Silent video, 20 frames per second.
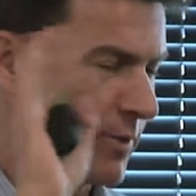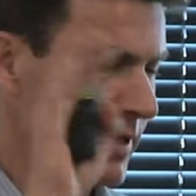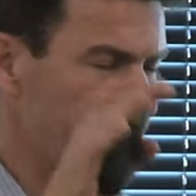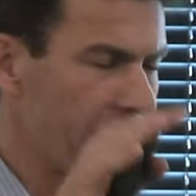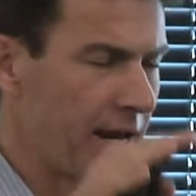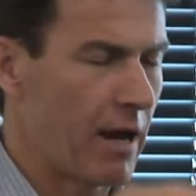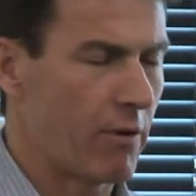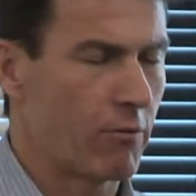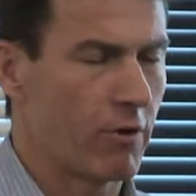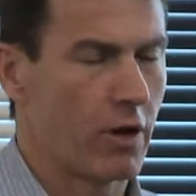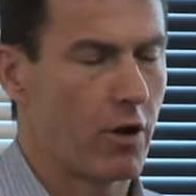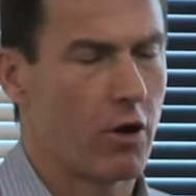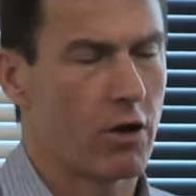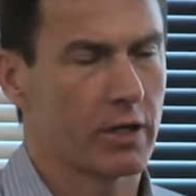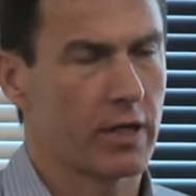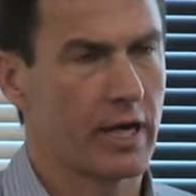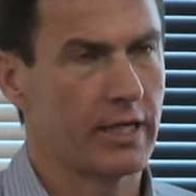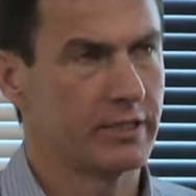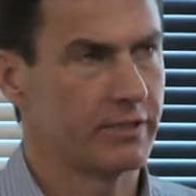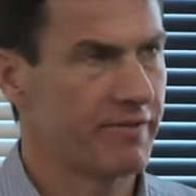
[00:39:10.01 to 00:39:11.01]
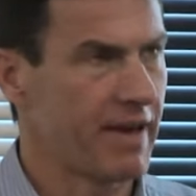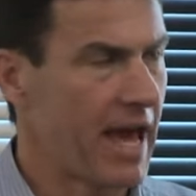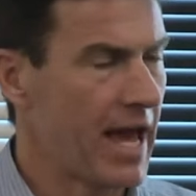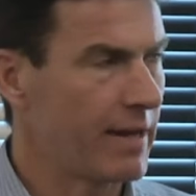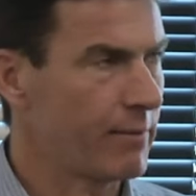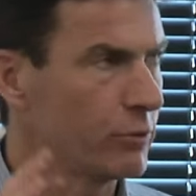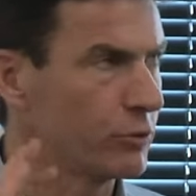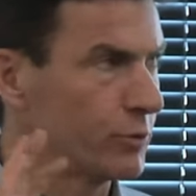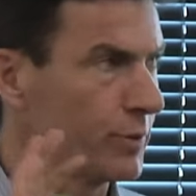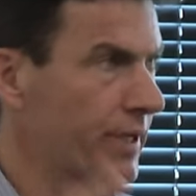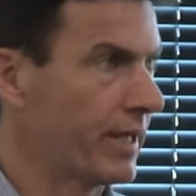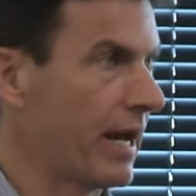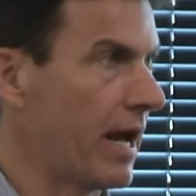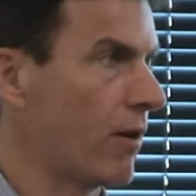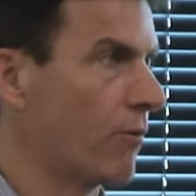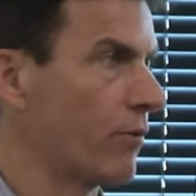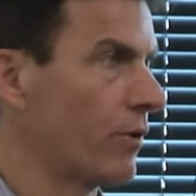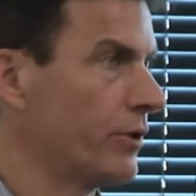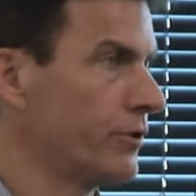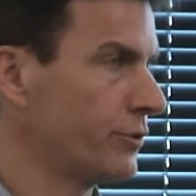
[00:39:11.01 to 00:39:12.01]
We can outrun all kinds of animals, we can
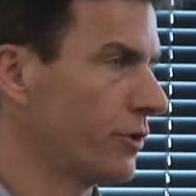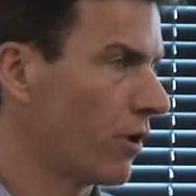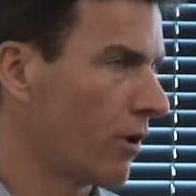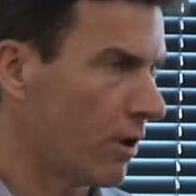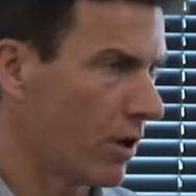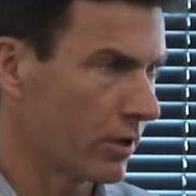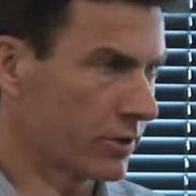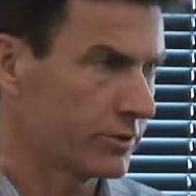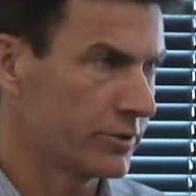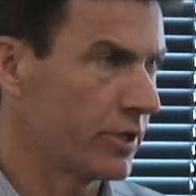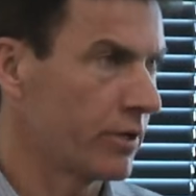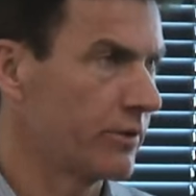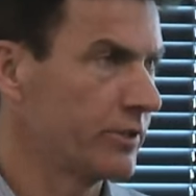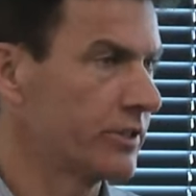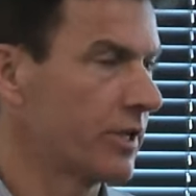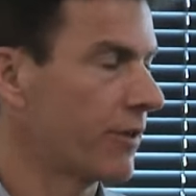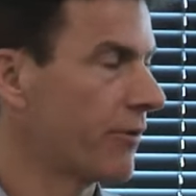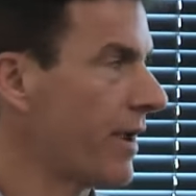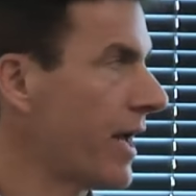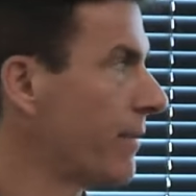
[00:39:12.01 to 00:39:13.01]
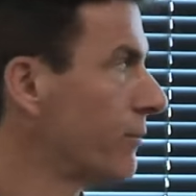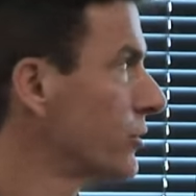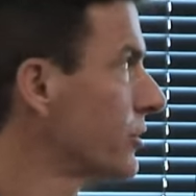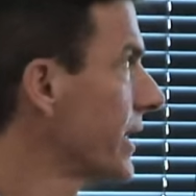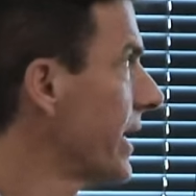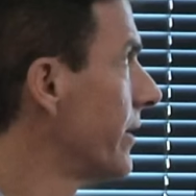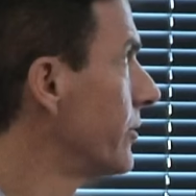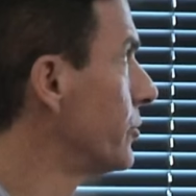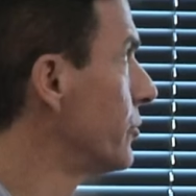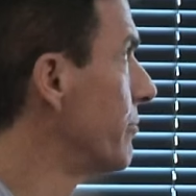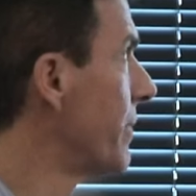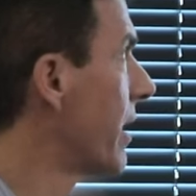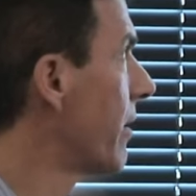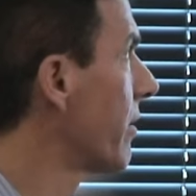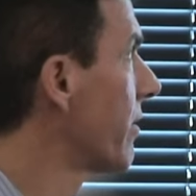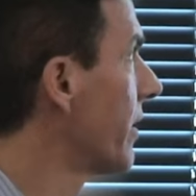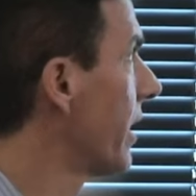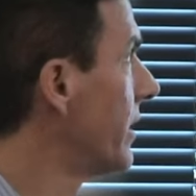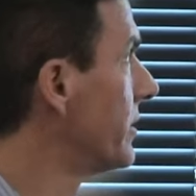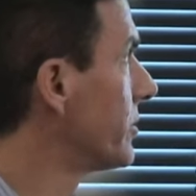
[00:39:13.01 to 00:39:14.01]
outrun dogs, you know, these other animals can't do
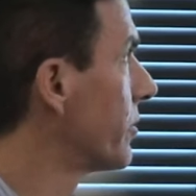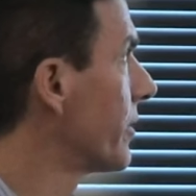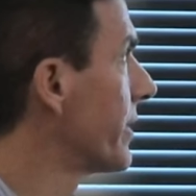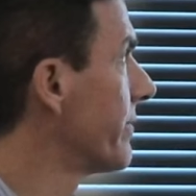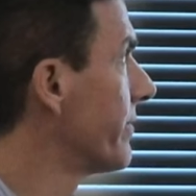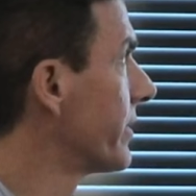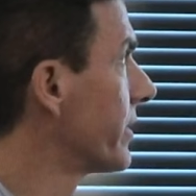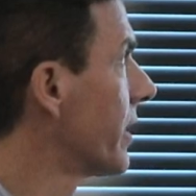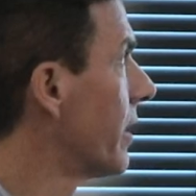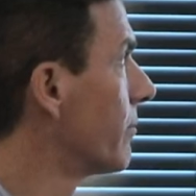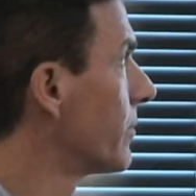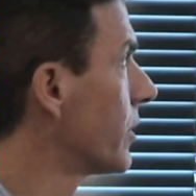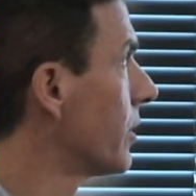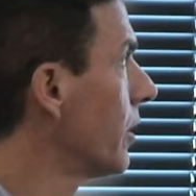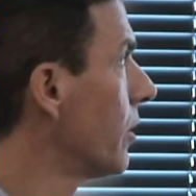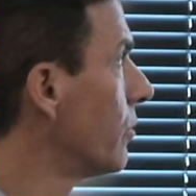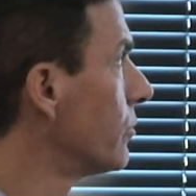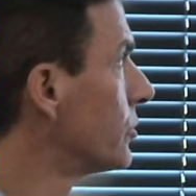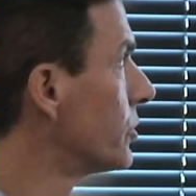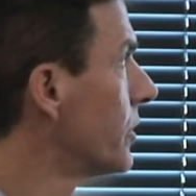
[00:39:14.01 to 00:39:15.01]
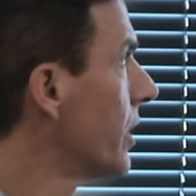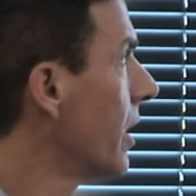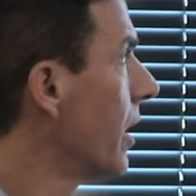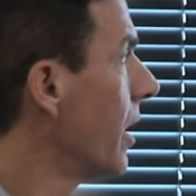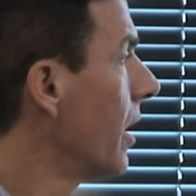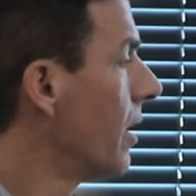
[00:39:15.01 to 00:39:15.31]
marathons or even come close.